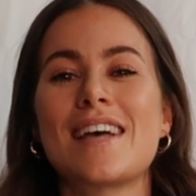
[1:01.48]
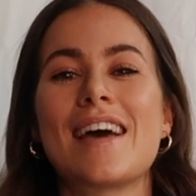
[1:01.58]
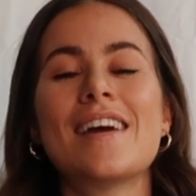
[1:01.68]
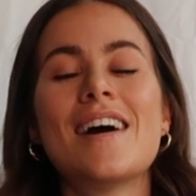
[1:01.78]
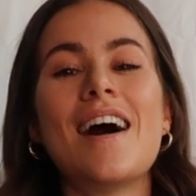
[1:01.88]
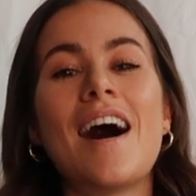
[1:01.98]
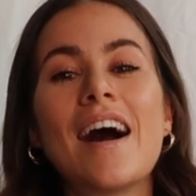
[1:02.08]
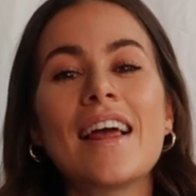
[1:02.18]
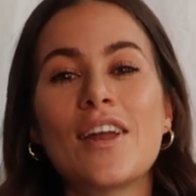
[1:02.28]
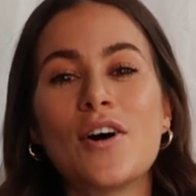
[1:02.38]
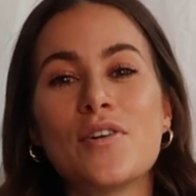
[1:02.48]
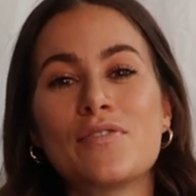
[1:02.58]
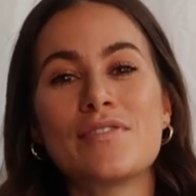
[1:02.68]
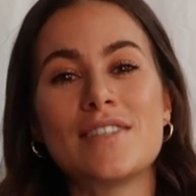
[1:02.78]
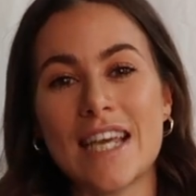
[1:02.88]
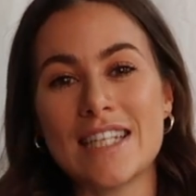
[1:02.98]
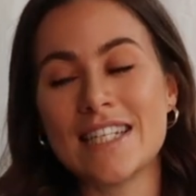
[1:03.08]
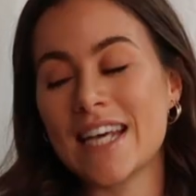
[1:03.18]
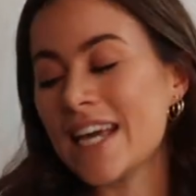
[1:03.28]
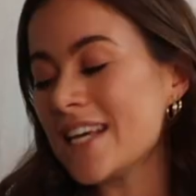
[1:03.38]
that I love day to
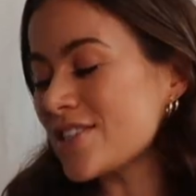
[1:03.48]
day.